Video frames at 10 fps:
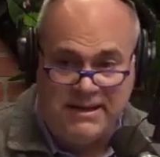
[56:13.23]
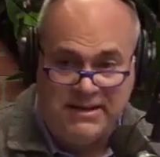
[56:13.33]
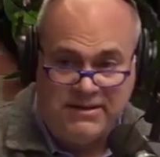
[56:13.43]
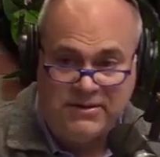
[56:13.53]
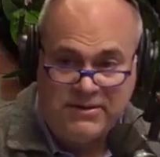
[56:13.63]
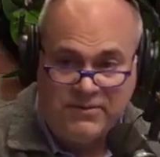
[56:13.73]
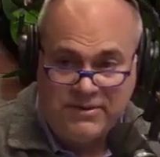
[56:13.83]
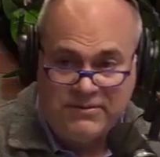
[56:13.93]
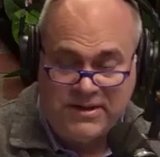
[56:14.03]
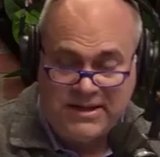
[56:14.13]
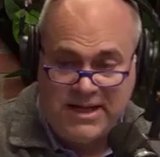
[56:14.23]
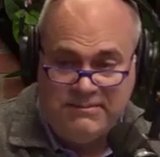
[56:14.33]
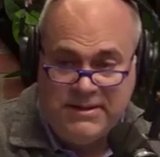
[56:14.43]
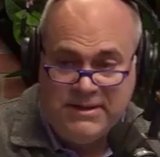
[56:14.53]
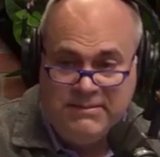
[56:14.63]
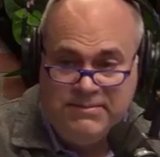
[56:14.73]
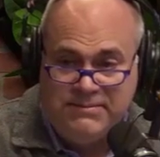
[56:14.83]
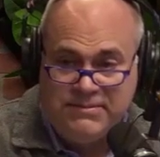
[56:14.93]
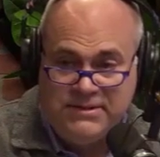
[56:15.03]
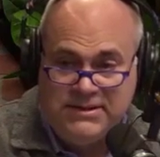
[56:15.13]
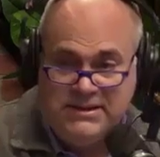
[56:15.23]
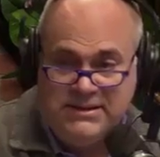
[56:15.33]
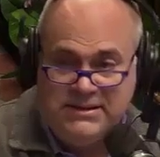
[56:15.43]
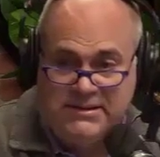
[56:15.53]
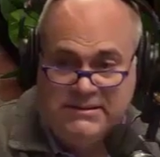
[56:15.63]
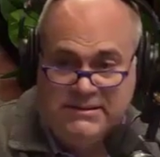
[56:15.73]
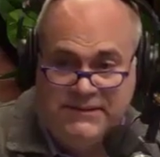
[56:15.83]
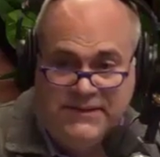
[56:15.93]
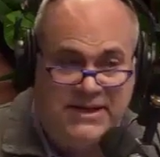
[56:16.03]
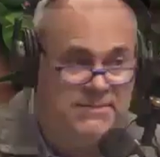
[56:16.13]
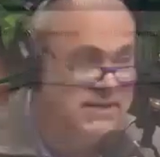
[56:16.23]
And then you're going to wonder why you can't keep people in the seats. That's